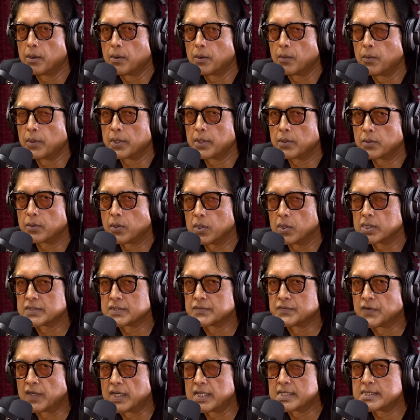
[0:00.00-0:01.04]
What do you call
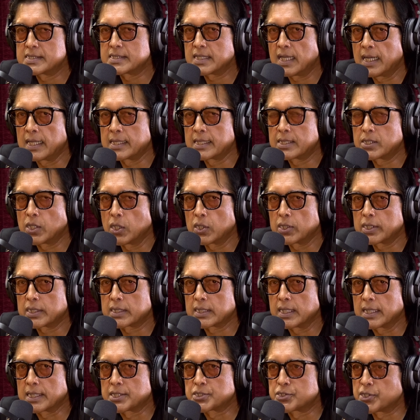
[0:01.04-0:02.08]
advice? I call it
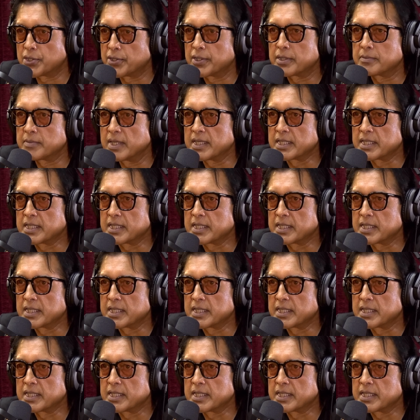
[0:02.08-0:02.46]
like sharing my